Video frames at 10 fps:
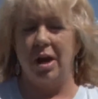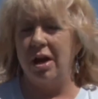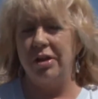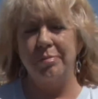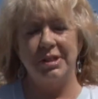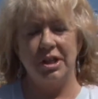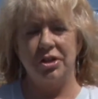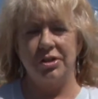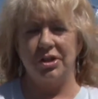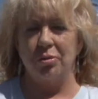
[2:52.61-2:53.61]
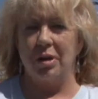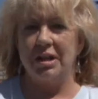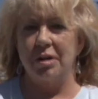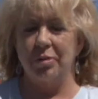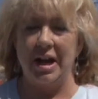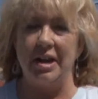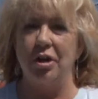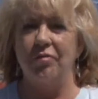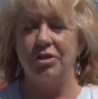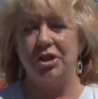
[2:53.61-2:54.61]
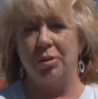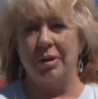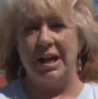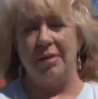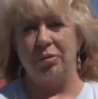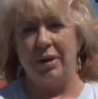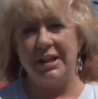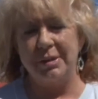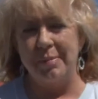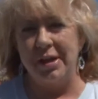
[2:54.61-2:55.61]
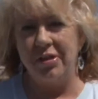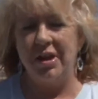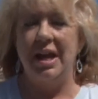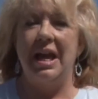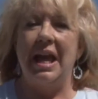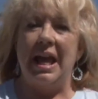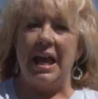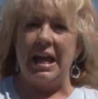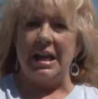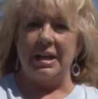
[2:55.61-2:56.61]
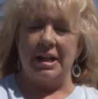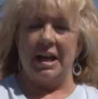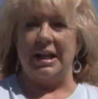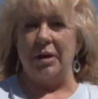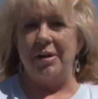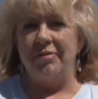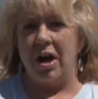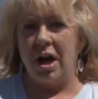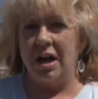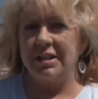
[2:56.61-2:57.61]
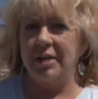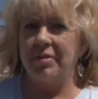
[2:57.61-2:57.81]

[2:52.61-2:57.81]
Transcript: All the musicians are welcome. I know for sure we're going to have Greg Smith and uh, Gary Fox.